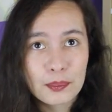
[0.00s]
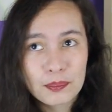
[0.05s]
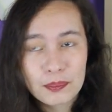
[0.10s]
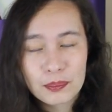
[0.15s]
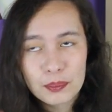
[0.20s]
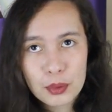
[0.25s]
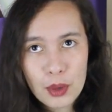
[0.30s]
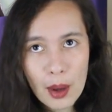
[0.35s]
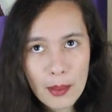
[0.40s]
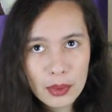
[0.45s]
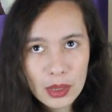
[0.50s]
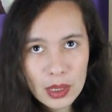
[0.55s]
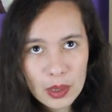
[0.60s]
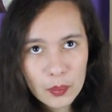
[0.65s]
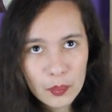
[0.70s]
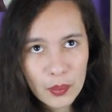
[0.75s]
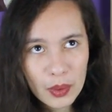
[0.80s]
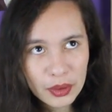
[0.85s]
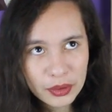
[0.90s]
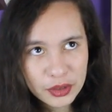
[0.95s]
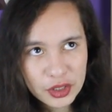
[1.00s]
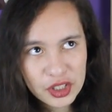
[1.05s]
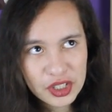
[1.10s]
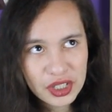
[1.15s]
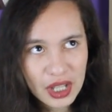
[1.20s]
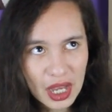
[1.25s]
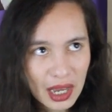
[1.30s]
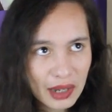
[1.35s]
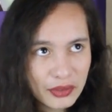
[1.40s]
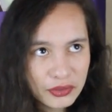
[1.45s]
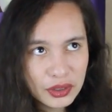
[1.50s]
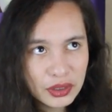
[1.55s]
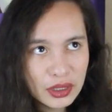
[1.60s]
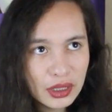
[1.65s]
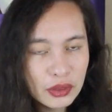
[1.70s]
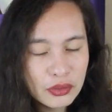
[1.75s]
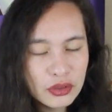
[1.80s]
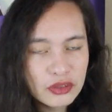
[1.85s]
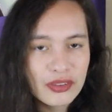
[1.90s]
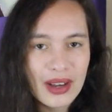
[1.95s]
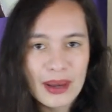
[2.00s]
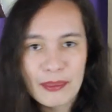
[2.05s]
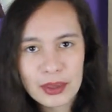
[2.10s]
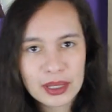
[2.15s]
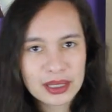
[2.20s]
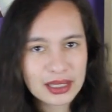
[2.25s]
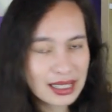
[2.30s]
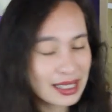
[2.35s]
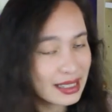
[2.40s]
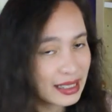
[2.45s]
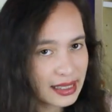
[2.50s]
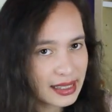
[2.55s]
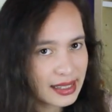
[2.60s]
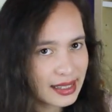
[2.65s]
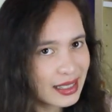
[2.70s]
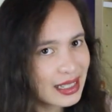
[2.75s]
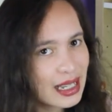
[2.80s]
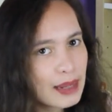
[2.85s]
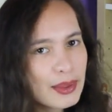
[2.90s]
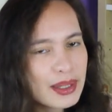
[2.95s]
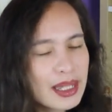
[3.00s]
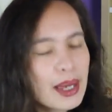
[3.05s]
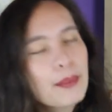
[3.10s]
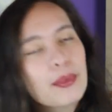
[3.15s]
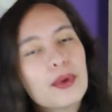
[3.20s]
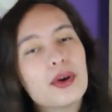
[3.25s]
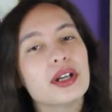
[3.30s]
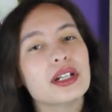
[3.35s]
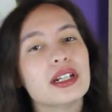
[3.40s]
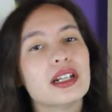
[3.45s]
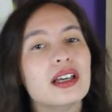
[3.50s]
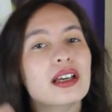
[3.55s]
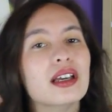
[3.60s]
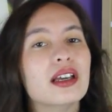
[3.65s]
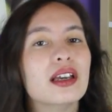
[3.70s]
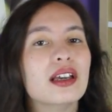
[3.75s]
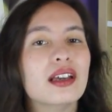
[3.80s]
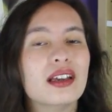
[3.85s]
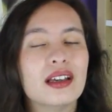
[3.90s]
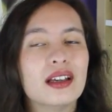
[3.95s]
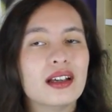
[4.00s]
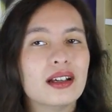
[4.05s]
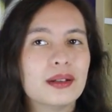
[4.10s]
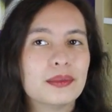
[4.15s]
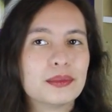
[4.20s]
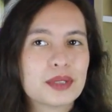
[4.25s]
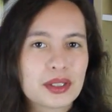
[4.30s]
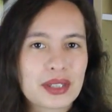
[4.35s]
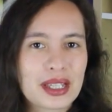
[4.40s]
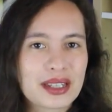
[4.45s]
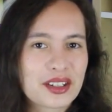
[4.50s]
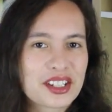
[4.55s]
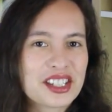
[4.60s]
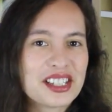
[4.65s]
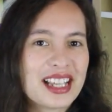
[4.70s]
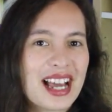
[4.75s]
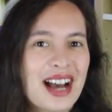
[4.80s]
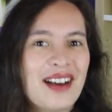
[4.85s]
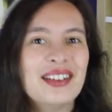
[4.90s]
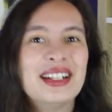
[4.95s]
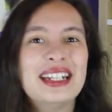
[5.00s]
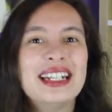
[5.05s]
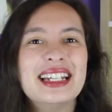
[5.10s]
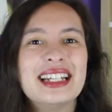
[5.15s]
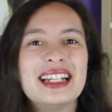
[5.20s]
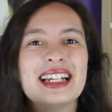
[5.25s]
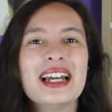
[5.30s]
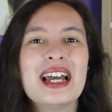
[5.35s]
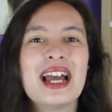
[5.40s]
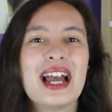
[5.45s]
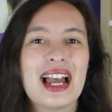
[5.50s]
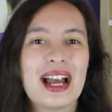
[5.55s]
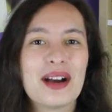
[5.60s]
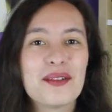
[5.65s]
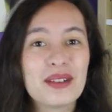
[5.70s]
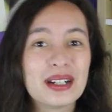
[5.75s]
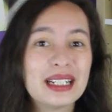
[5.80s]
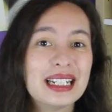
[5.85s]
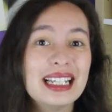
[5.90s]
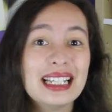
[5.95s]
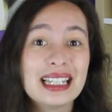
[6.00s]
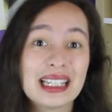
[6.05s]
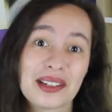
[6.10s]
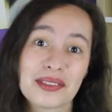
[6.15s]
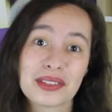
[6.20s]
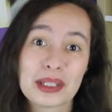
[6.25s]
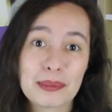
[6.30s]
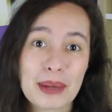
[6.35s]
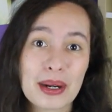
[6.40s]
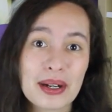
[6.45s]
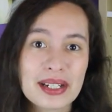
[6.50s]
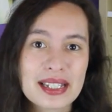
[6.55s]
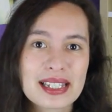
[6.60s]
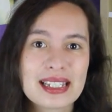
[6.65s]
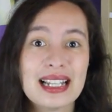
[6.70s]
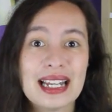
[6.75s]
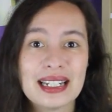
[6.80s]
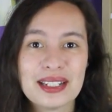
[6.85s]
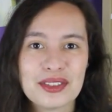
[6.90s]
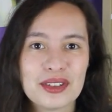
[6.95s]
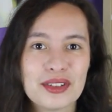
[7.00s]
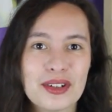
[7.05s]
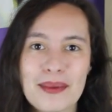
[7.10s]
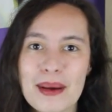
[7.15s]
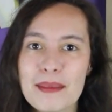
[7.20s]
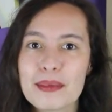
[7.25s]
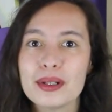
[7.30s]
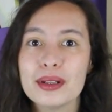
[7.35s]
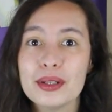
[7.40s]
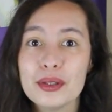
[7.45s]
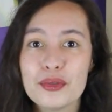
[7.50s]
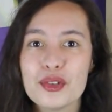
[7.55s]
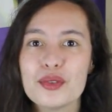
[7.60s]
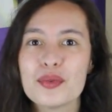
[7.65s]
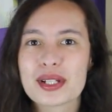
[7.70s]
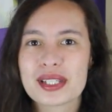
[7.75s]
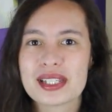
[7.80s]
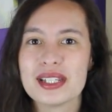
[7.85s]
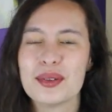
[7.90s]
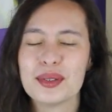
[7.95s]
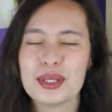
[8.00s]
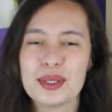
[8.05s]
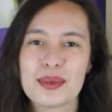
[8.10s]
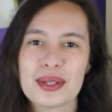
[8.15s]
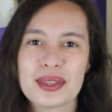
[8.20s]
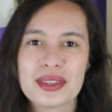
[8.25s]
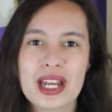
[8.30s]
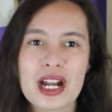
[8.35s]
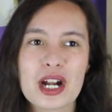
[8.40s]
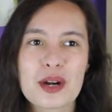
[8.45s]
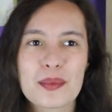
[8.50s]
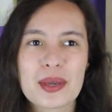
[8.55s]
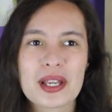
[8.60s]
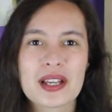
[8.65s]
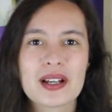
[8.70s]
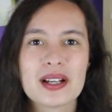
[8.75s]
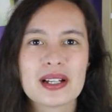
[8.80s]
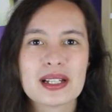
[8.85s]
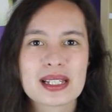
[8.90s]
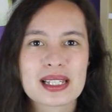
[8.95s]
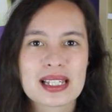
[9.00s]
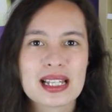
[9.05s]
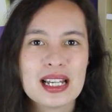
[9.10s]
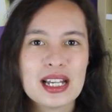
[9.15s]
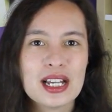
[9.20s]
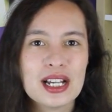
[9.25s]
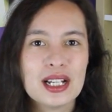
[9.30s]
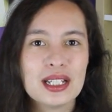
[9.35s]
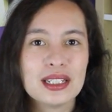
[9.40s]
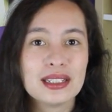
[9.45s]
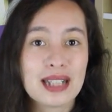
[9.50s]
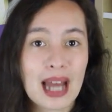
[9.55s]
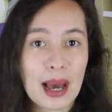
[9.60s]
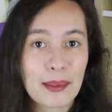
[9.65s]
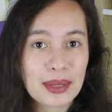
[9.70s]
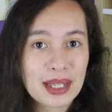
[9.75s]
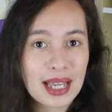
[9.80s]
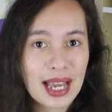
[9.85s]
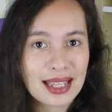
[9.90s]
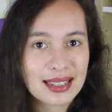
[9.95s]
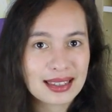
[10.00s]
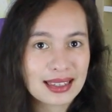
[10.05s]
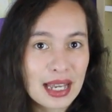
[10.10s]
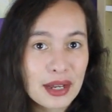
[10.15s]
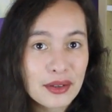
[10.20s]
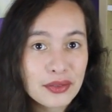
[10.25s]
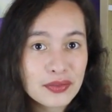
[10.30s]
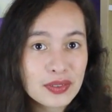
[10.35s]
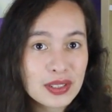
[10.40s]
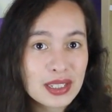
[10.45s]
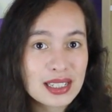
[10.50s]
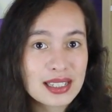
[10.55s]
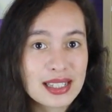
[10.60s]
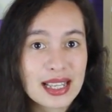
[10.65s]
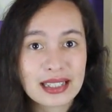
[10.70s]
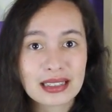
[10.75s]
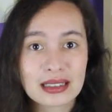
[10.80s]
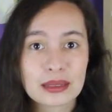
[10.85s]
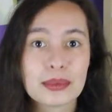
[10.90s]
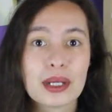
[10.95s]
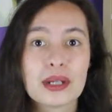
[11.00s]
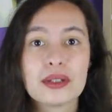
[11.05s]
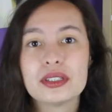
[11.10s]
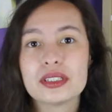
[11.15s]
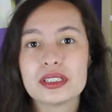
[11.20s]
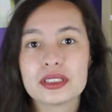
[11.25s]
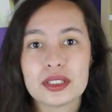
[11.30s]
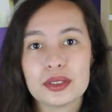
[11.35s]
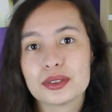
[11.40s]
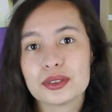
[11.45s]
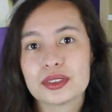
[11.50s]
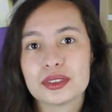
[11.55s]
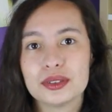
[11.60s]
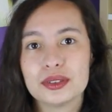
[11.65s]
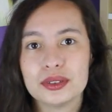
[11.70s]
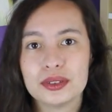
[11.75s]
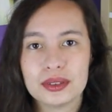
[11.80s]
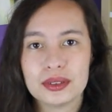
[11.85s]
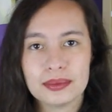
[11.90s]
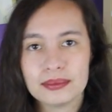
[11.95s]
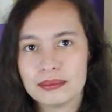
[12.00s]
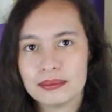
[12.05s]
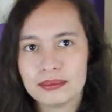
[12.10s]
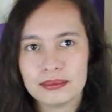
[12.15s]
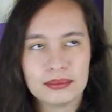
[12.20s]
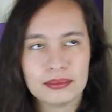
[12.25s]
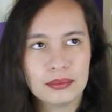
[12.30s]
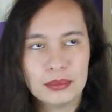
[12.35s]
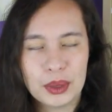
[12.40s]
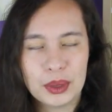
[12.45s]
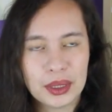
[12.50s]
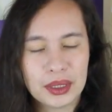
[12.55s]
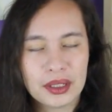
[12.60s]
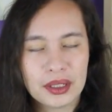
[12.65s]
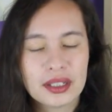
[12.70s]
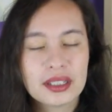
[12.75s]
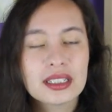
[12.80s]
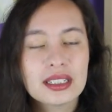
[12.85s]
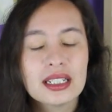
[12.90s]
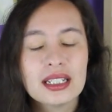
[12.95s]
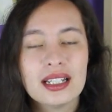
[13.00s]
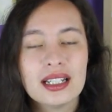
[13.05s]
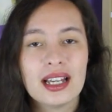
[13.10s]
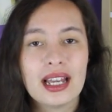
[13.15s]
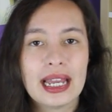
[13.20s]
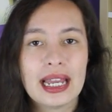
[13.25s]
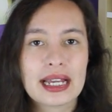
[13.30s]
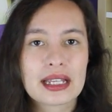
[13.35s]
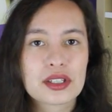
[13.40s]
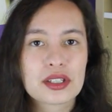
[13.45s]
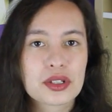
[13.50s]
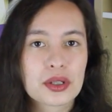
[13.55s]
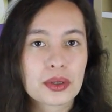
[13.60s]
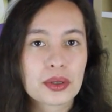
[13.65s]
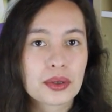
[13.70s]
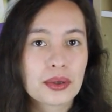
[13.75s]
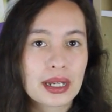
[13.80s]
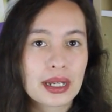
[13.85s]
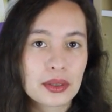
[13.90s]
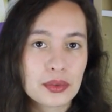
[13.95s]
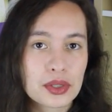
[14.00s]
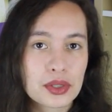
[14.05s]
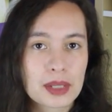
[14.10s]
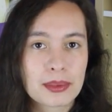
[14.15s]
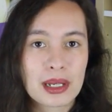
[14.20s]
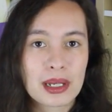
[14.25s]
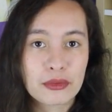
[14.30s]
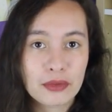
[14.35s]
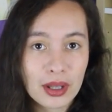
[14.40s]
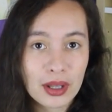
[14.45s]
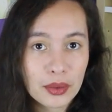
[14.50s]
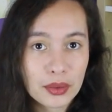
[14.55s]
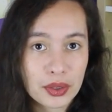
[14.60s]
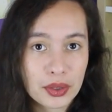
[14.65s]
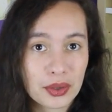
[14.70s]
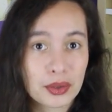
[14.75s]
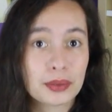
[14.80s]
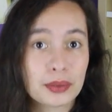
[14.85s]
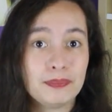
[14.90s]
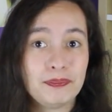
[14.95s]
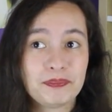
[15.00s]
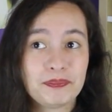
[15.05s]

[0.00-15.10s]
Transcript: probably just after the Luffy fight, but they didn't see him at that point, so that doesn't count. And when he left the Barity, and if you remember, Luffy was the only one there because Nami had left, taking the Mary to go to Arlong, and Zoro and Usopp had followed her.